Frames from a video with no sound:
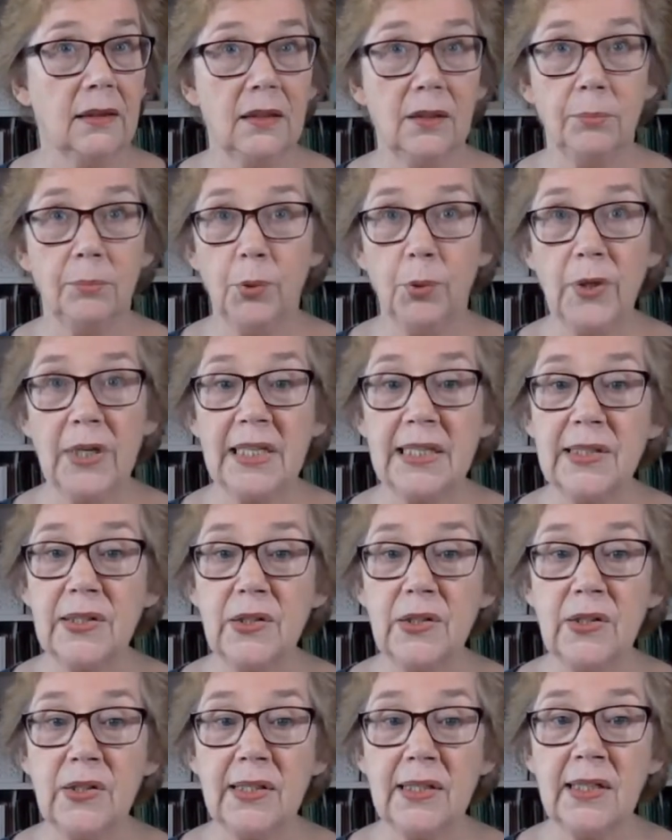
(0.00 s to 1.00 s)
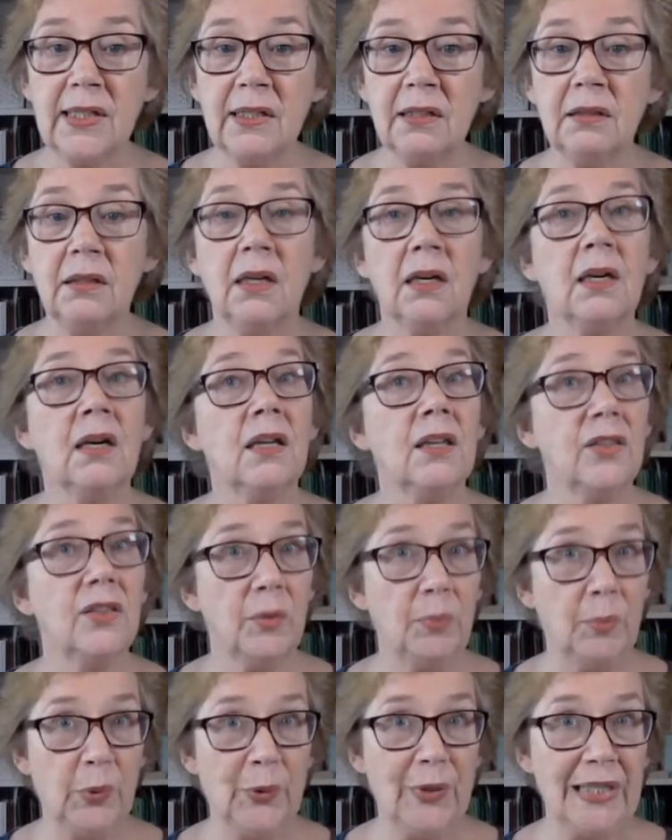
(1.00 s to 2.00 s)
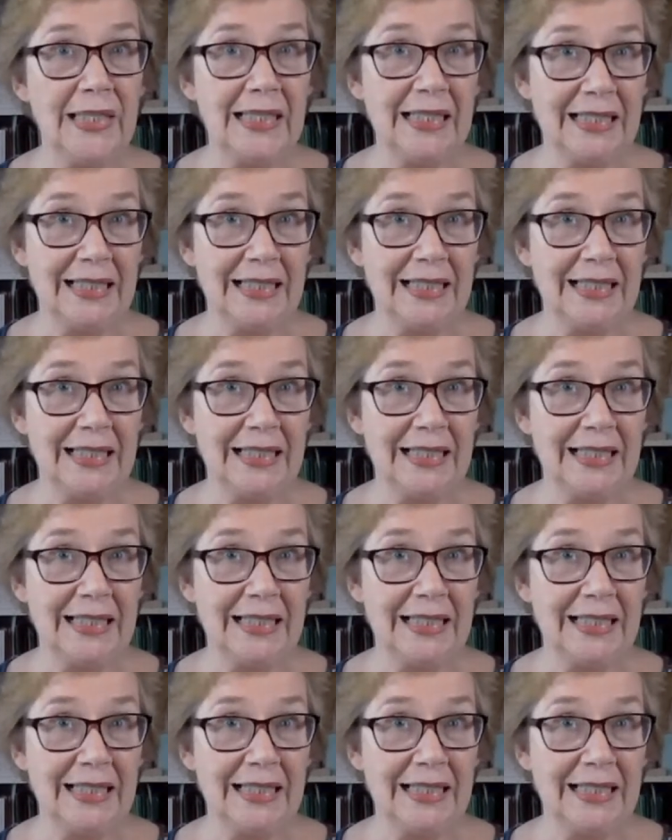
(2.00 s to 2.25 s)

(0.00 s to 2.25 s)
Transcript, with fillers: The boys use it, the boys